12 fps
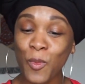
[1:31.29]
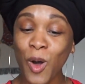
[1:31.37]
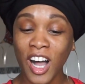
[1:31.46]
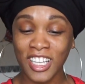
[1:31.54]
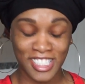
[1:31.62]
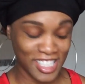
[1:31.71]

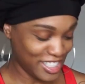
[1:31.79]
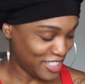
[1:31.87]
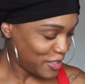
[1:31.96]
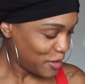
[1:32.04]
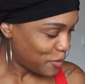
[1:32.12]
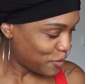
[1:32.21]
wat,
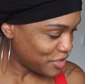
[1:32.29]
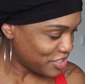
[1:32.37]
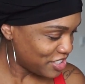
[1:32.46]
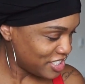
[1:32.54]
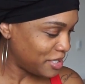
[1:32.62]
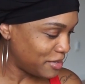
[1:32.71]

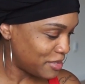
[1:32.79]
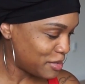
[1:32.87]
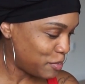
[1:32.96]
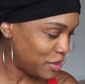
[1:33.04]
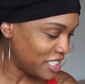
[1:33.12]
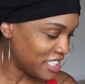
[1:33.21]
which is
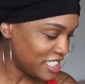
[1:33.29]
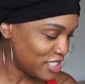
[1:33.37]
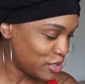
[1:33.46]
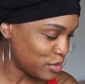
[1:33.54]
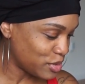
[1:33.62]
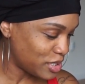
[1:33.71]
split
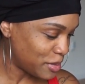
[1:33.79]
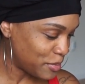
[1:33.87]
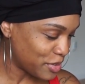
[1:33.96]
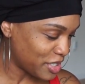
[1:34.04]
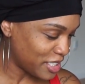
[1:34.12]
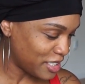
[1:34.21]
lentils
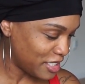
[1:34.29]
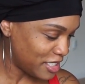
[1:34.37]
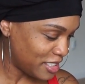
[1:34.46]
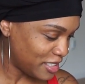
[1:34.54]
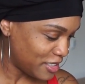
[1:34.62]
simmered in